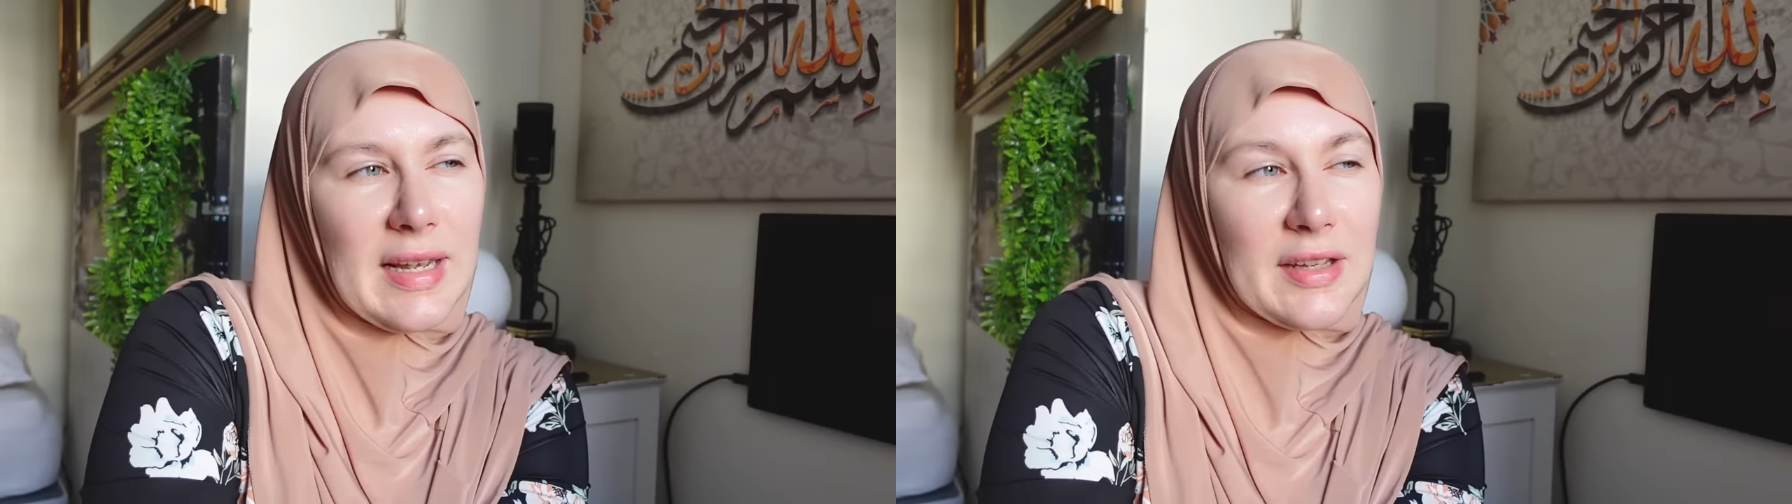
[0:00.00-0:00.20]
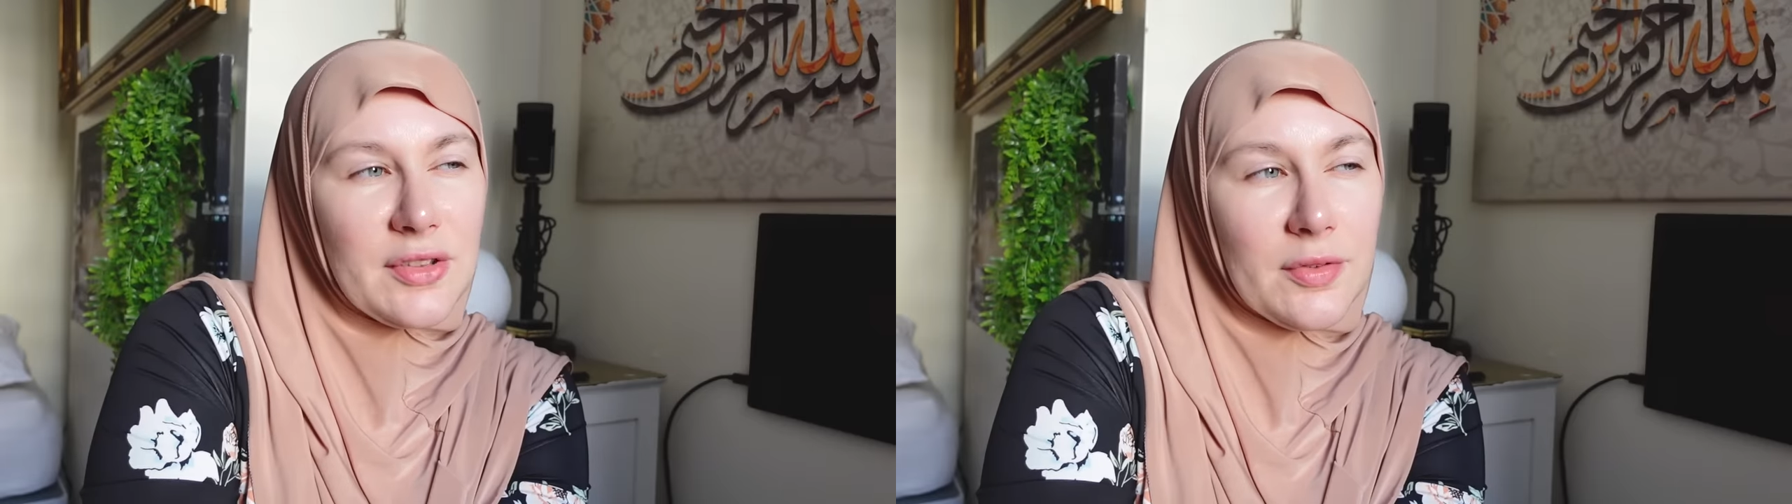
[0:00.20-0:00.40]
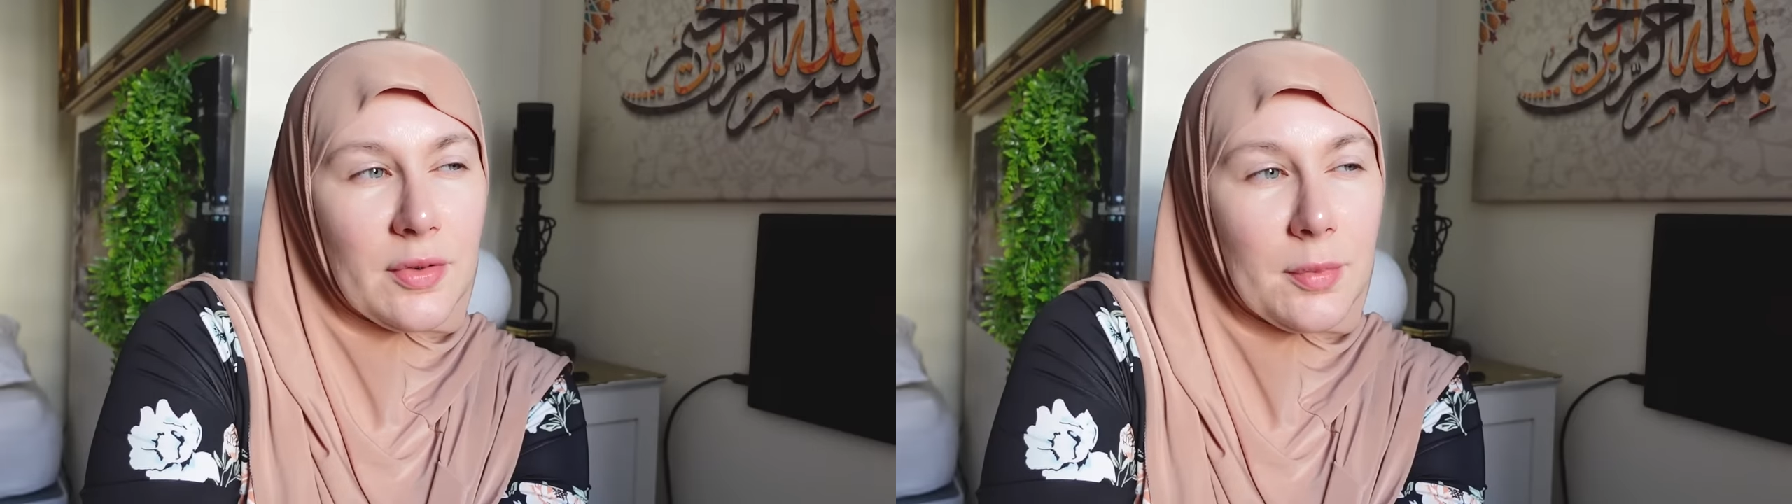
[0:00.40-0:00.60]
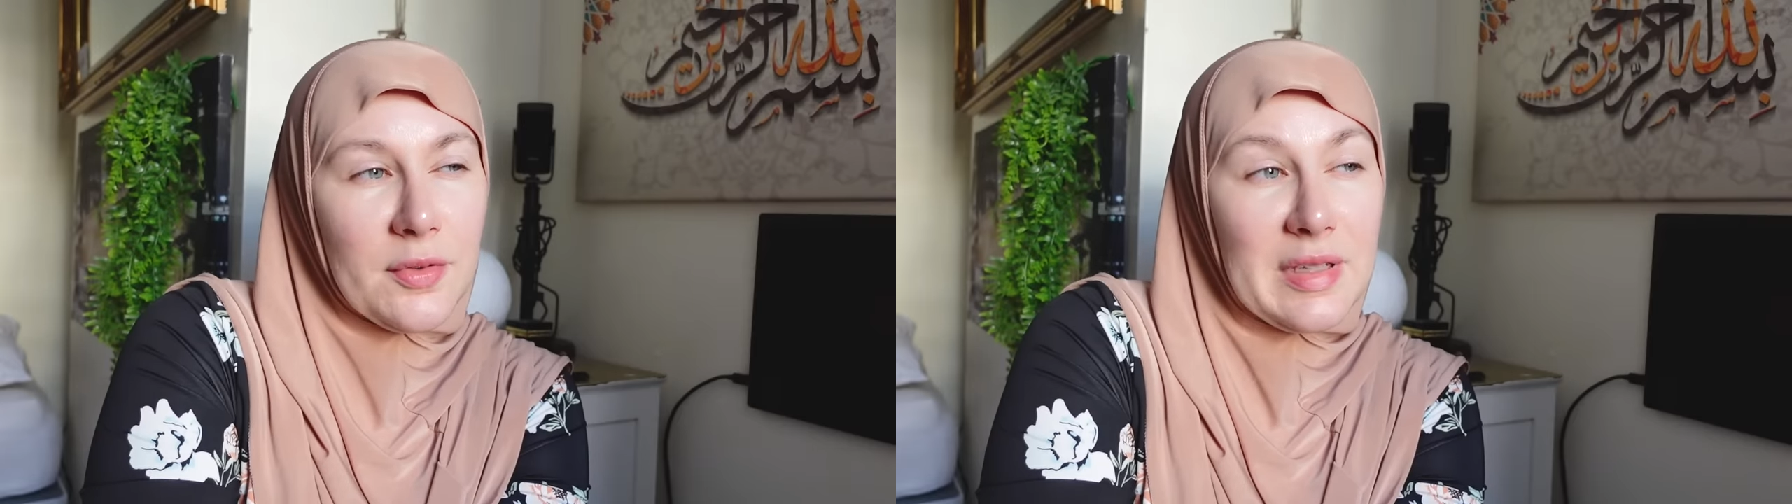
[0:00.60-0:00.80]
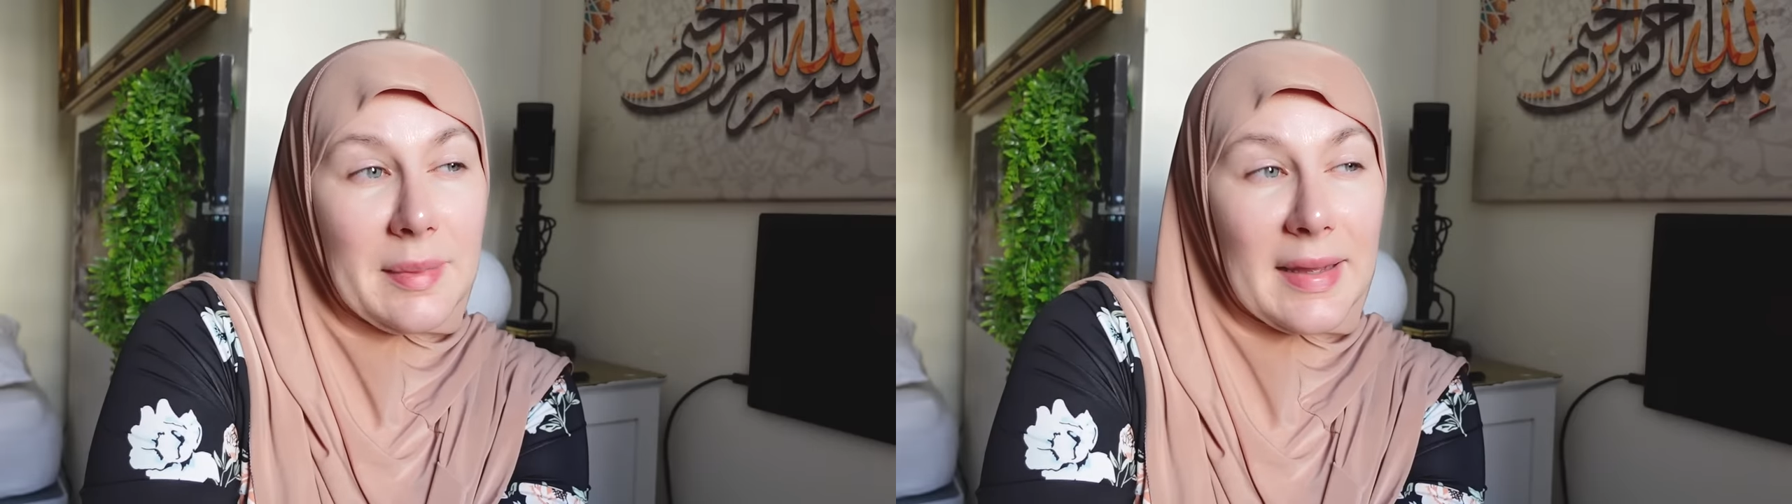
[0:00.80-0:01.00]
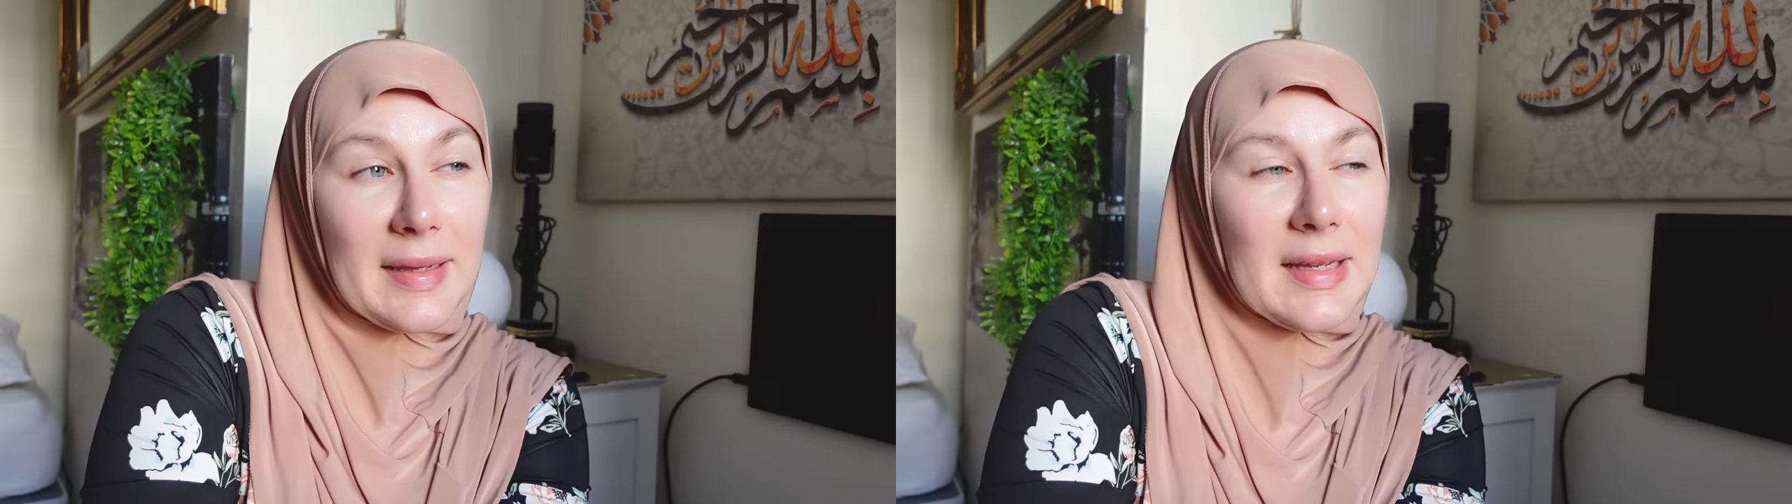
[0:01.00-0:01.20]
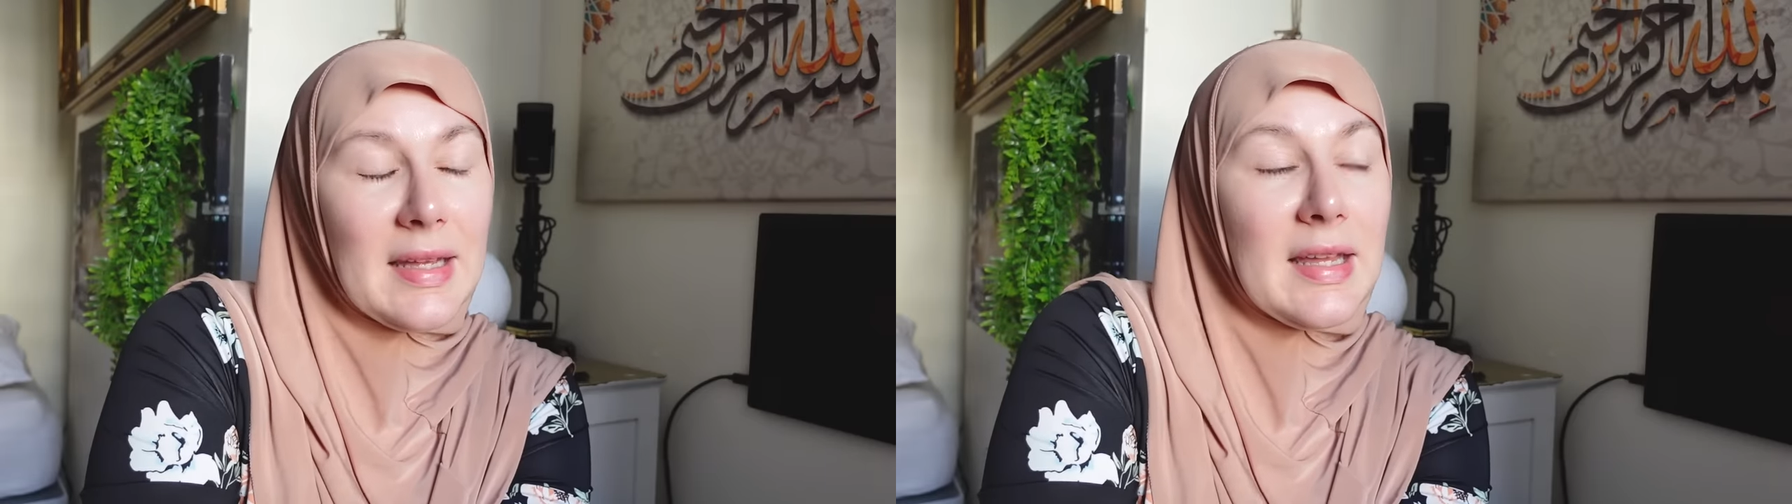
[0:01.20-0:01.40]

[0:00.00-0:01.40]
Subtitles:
lecture from Mufti Mank,